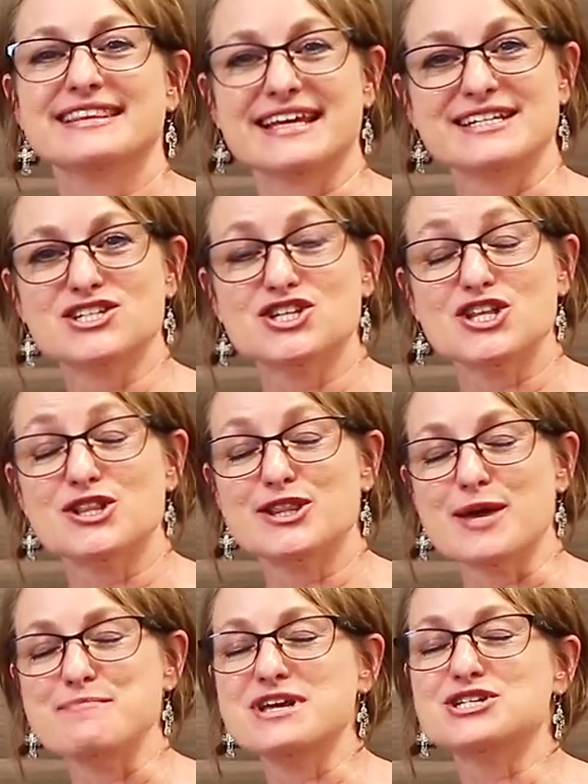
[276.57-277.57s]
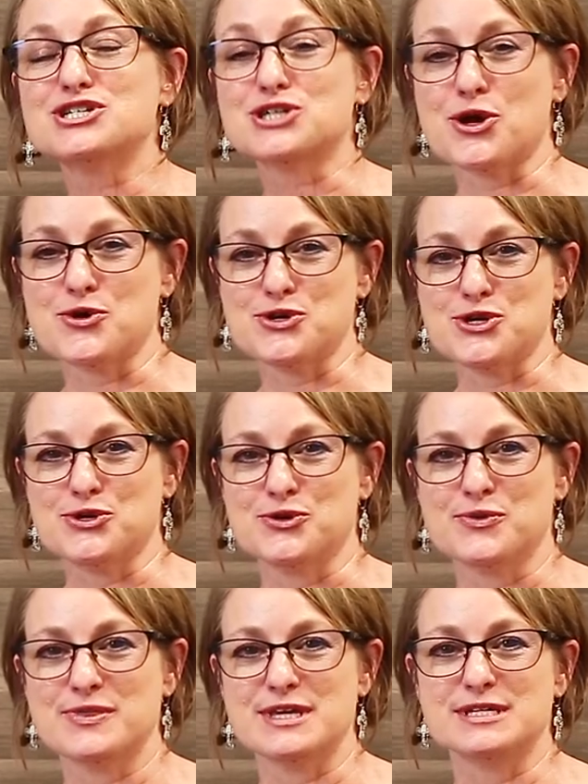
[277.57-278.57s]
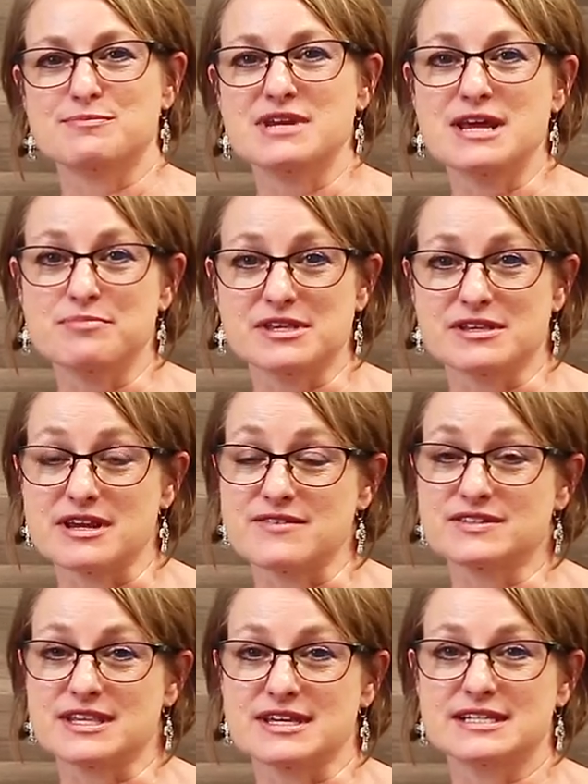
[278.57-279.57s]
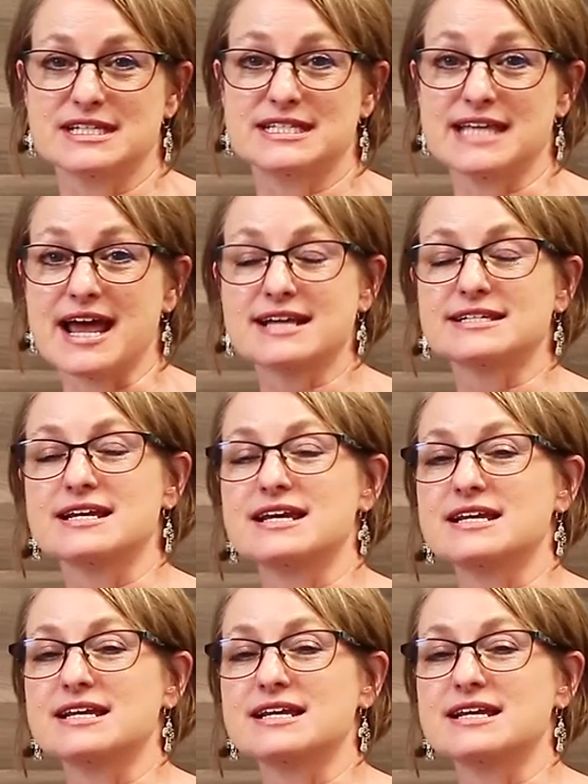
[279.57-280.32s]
let's, let me show you these manipulatives that Saxon